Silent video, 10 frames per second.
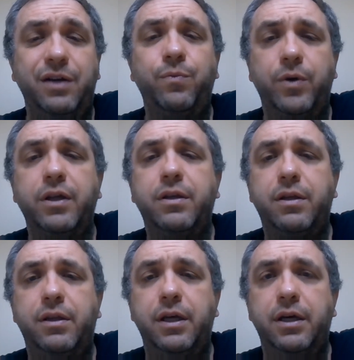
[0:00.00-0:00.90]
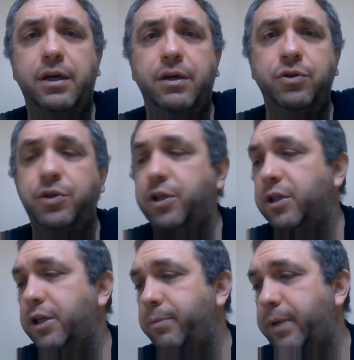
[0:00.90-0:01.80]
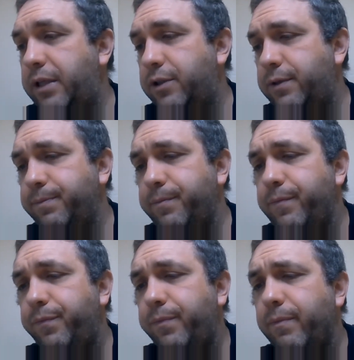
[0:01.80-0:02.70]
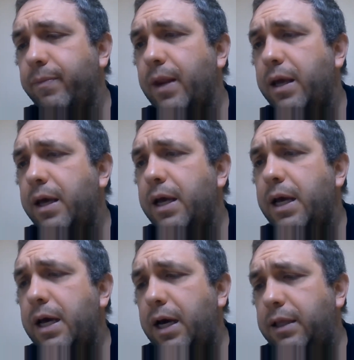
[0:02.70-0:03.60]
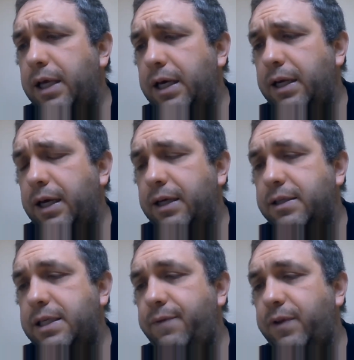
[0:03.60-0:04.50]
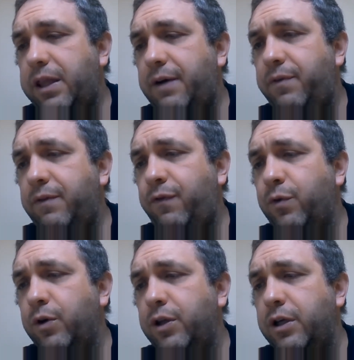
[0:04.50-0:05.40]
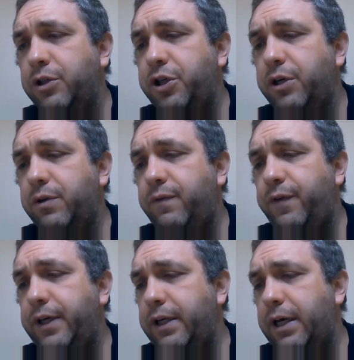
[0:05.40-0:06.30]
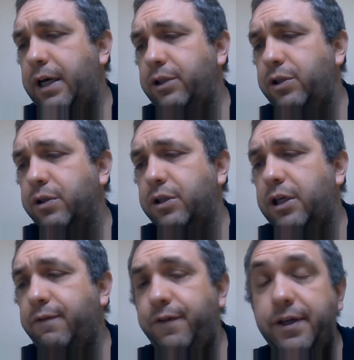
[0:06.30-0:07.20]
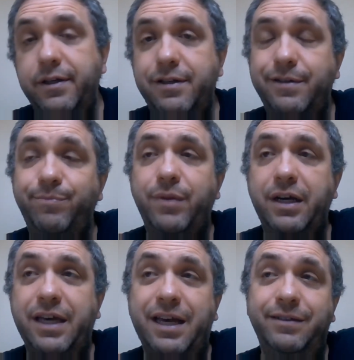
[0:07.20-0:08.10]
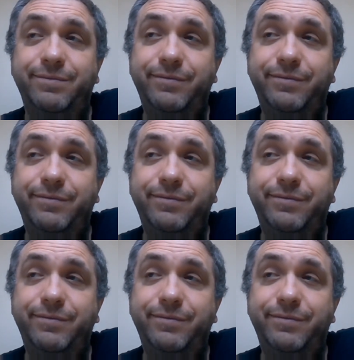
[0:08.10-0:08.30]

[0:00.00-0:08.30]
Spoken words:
with the utility belt. Then at seventh level for the general feed, I took Toughness. Again,